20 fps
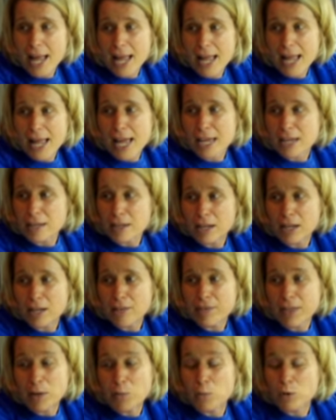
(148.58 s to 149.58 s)
and
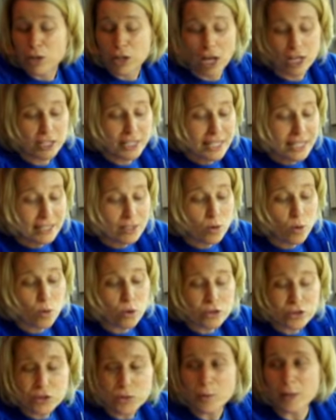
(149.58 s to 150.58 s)
they will not eat
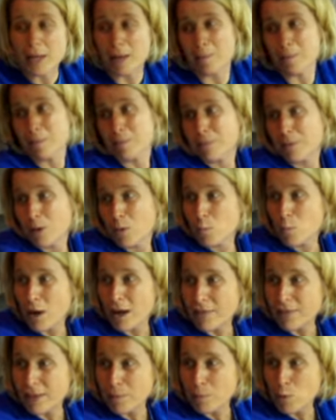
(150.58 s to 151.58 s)
or swim
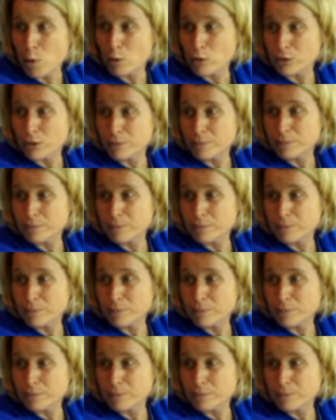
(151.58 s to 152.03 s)
while they molt.